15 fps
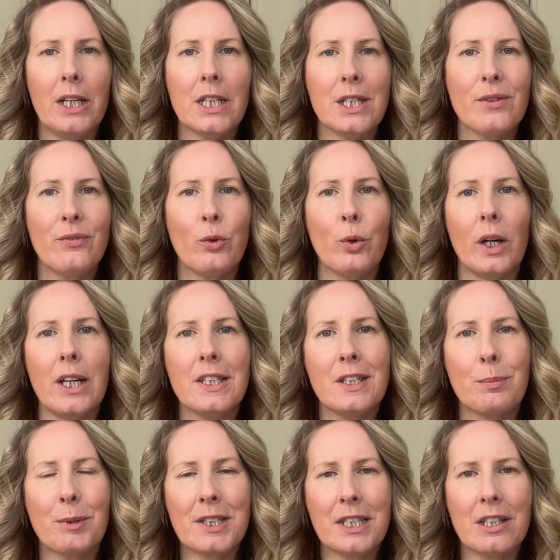is for a
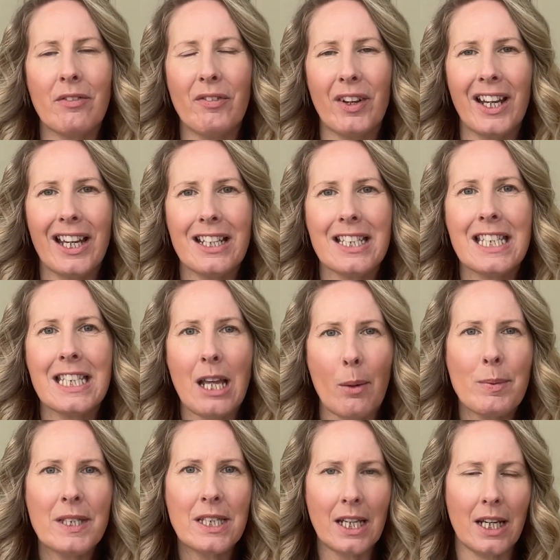specific
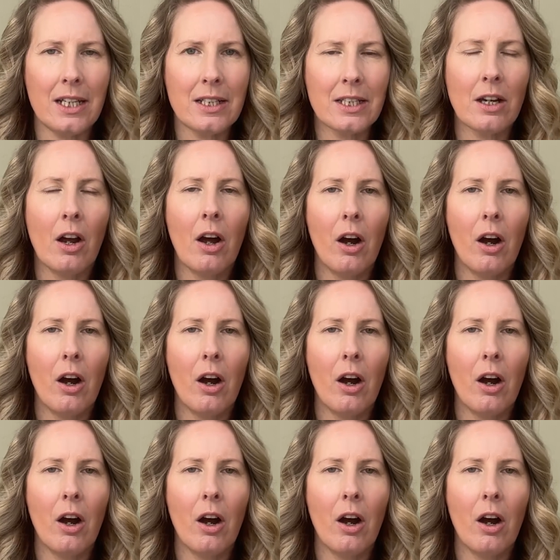subset